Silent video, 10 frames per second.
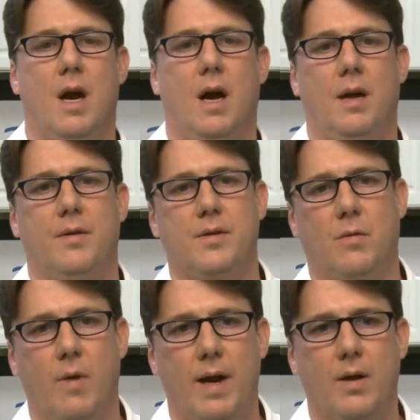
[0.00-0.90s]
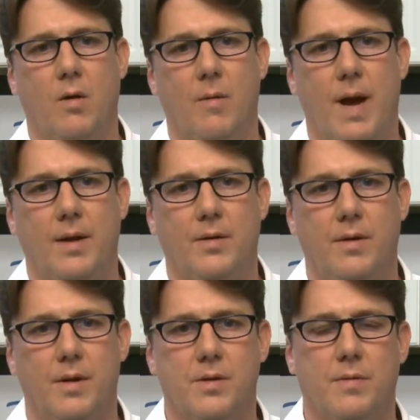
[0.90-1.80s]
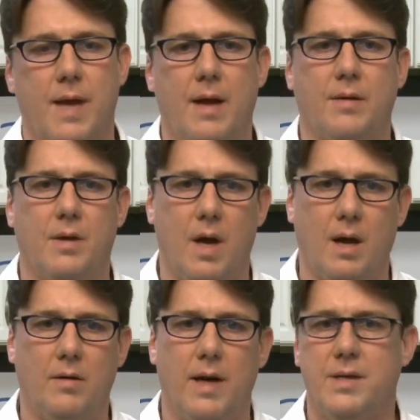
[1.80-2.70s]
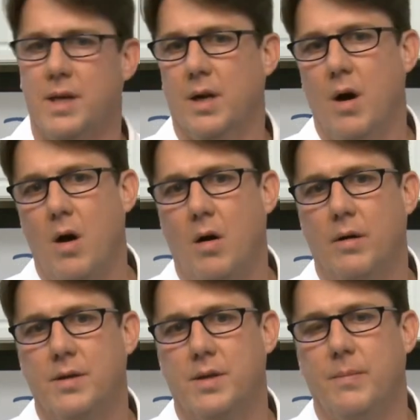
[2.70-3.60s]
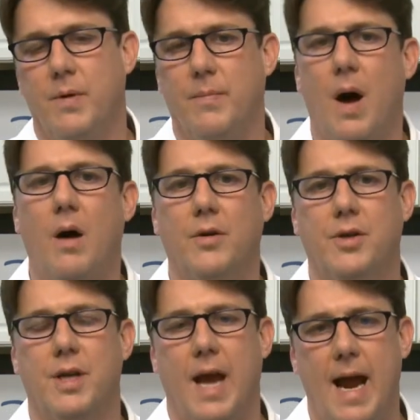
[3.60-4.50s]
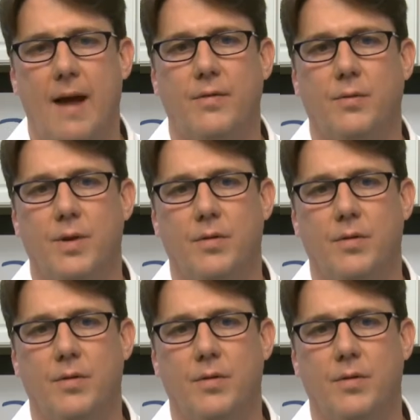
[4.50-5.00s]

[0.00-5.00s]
There's a way to go about doing this without glazing at all and simply polishing after we